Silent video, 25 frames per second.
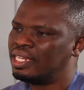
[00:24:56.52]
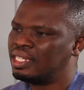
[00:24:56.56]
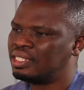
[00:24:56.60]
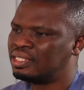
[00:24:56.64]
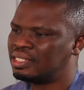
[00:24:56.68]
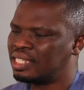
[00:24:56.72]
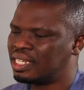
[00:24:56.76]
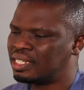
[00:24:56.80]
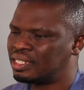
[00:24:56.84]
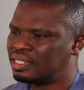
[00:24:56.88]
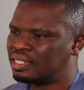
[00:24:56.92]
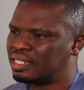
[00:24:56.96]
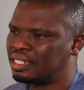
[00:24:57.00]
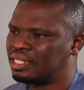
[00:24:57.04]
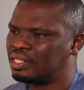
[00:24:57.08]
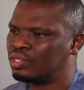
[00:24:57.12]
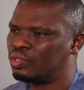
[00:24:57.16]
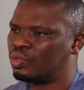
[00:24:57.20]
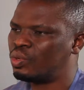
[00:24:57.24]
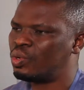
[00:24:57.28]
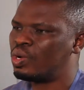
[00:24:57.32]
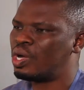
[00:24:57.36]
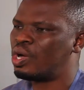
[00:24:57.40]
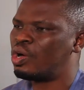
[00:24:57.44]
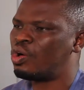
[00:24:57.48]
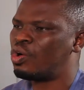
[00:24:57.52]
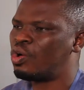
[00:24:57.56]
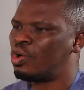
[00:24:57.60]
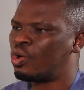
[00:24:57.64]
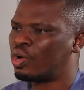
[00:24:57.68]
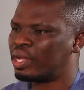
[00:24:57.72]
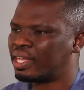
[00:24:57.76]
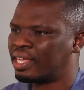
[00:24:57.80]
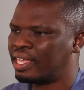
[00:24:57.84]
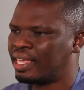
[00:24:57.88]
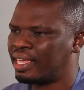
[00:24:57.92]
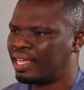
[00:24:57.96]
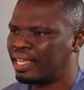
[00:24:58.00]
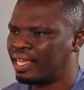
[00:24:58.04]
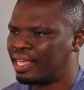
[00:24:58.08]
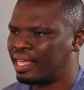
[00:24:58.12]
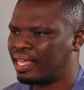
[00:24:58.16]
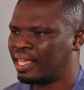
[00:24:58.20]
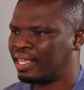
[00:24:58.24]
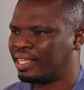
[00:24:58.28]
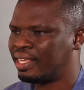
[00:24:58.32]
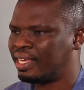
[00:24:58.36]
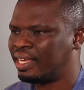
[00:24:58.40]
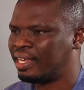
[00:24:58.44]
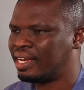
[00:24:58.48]
such thing don't occur
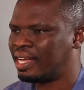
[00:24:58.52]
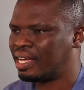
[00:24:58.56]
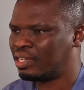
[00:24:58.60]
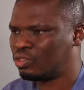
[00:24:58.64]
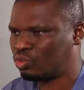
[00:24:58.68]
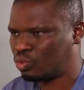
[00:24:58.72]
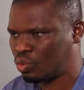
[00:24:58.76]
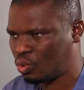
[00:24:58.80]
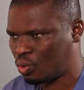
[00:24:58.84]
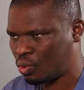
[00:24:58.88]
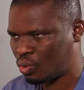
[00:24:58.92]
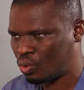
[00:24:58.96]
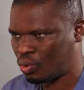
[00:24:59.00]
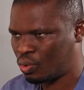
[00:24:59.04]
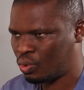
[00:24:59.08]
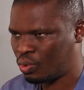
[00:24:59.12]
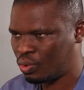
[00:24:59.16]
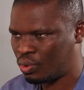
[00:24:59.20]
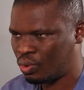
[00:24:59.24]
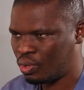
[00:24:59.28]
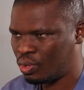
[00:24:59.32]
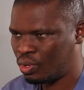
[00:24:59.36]
again at all.